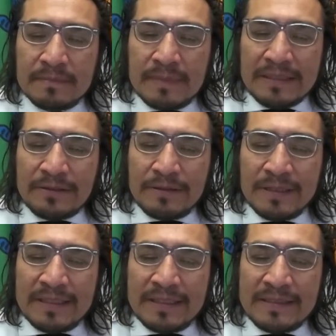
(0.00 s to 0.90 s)
don't know.
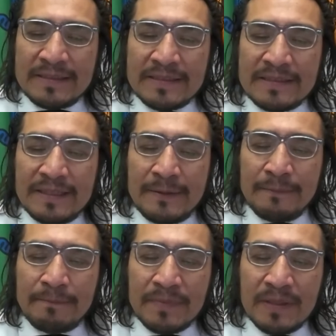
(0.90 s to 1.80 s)
It's just it
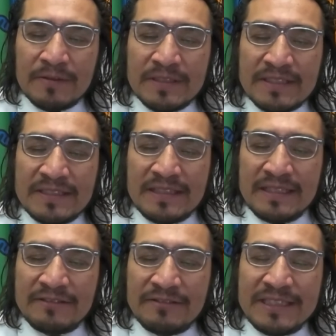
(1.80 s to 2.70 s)
was just an
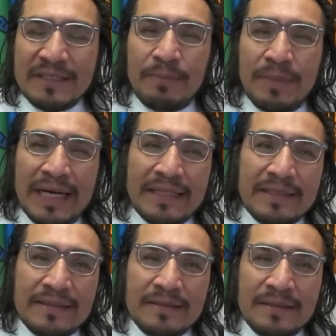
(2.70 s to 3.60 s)
interesting path.
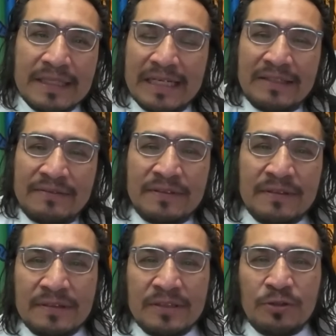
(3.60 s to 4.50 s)
Like I
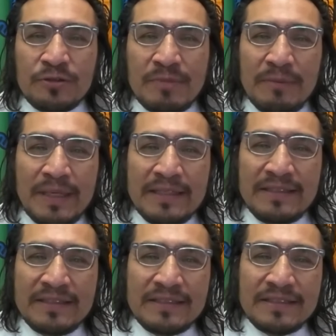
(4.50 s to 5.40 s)
never chose my path.
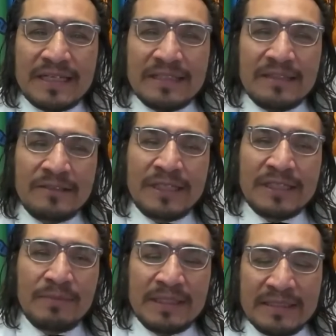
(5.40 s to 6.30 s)
It just kind of directed
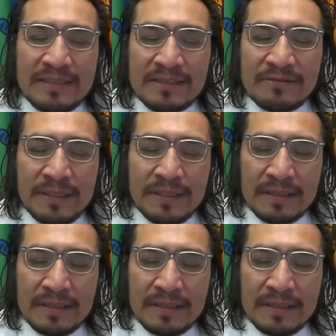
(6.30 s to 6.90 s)
me this way.